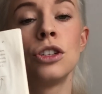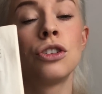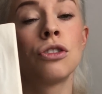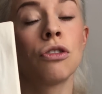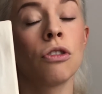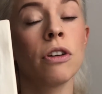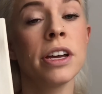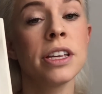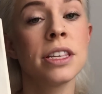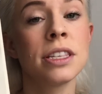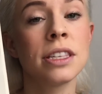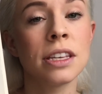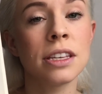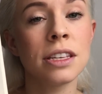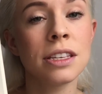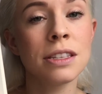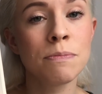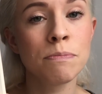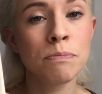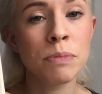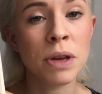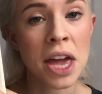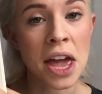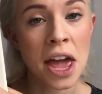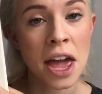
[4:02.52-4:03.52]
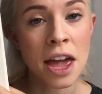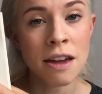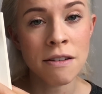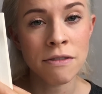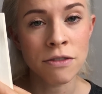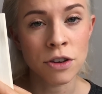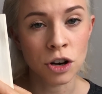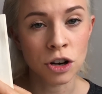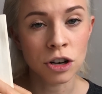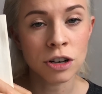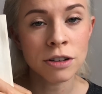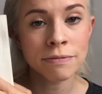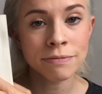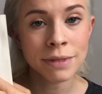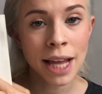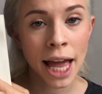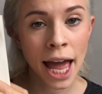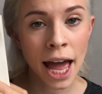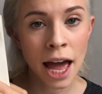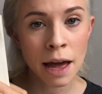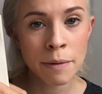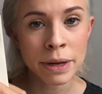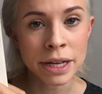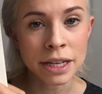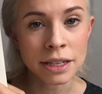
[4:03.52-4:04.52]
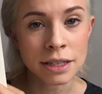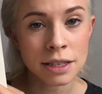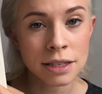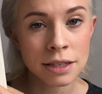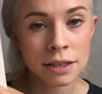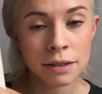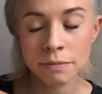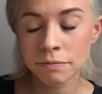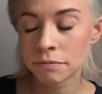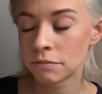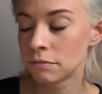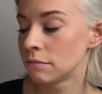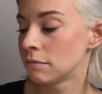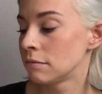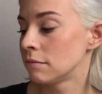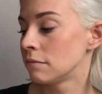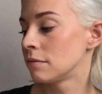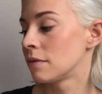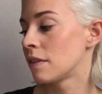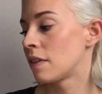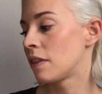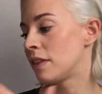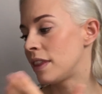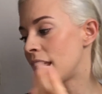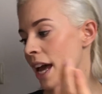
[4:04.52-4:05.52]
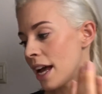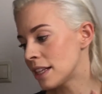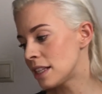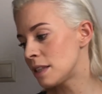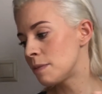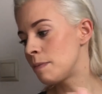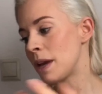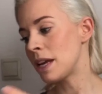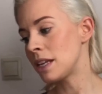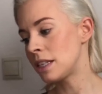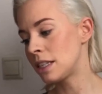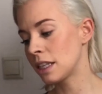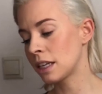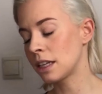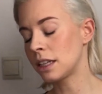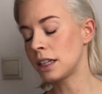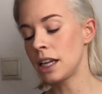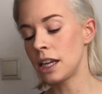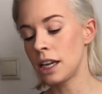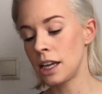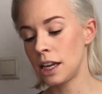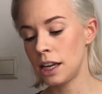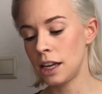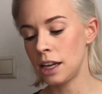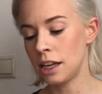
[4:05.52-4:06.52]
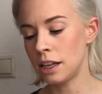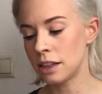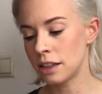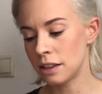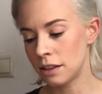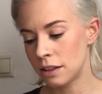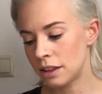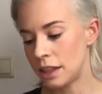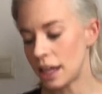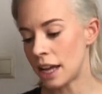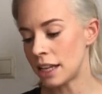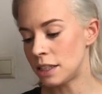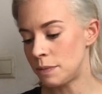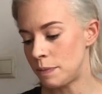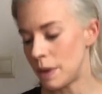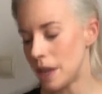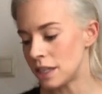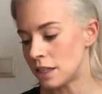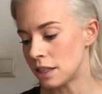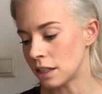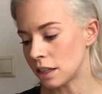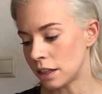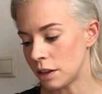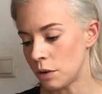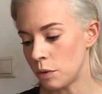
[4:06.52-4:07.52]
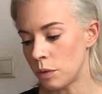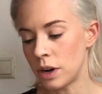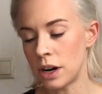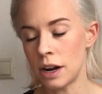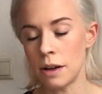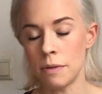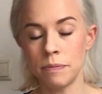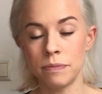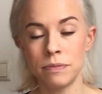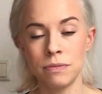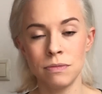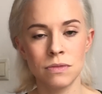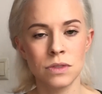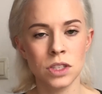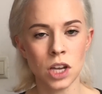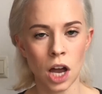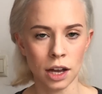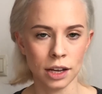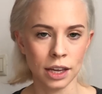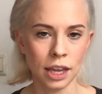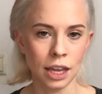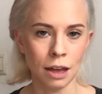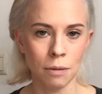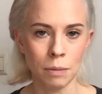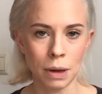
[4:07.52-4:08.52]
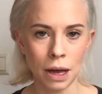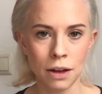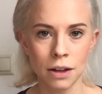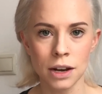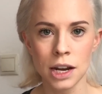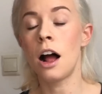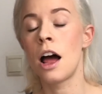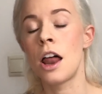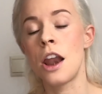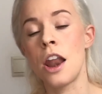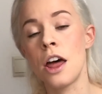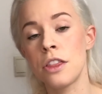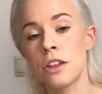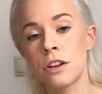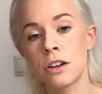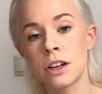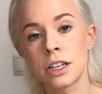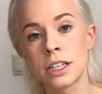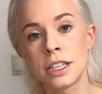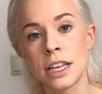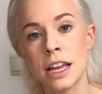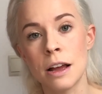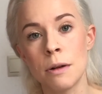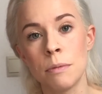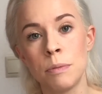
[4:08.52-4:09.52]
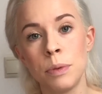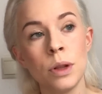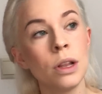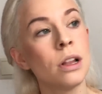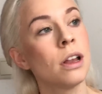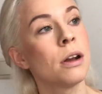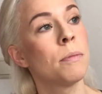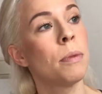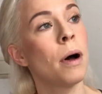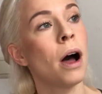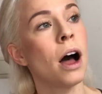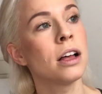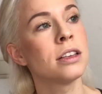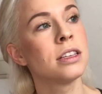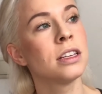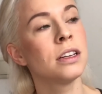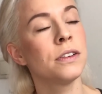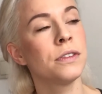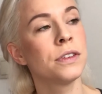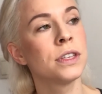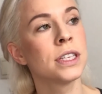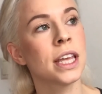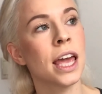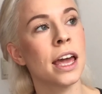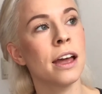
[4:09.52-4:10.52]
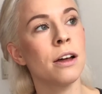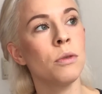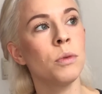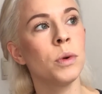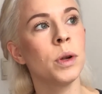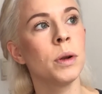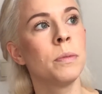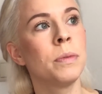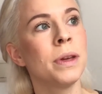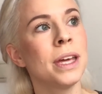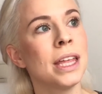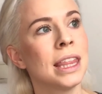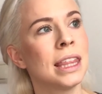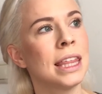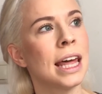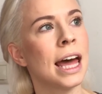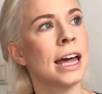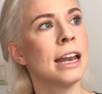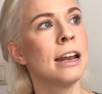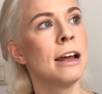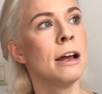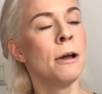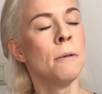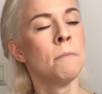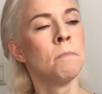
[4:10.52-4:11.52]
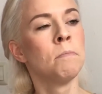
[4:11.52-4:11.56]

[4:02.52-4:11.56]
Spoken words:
Choices, behavior, habits. That's basically what I'm talking about. Another example on a positive scale would be that